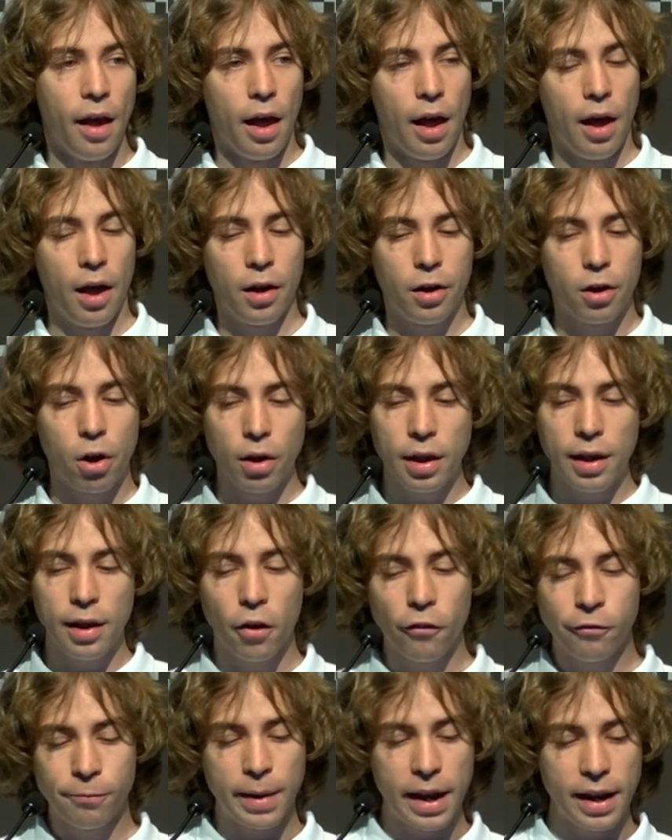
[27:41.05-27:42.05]
A colleague
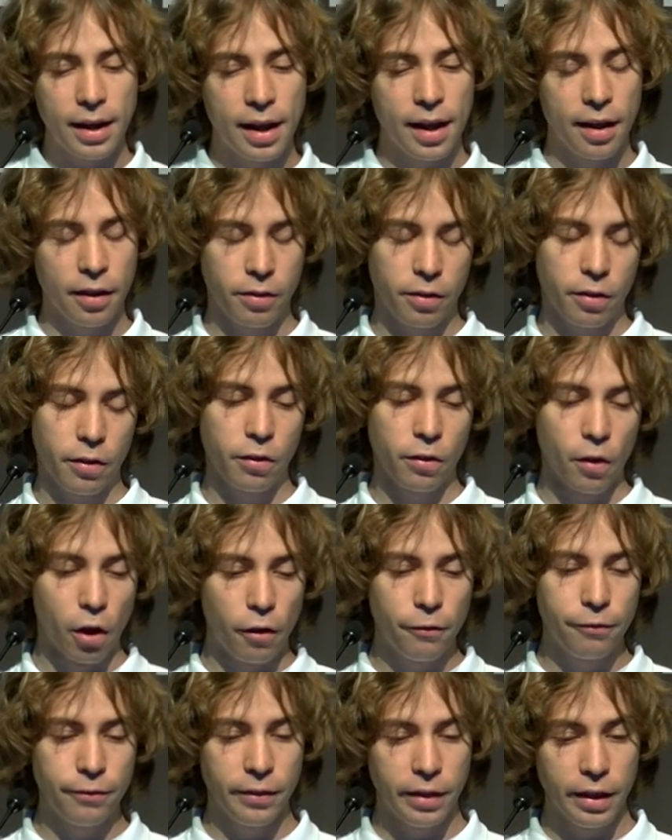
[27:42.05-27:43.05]
of mine has
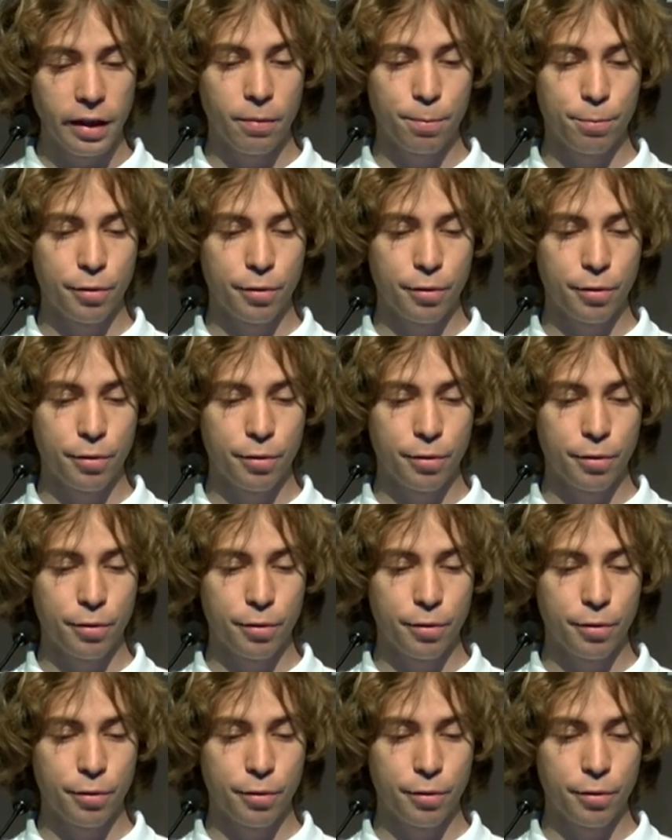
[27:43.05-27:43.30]
solved this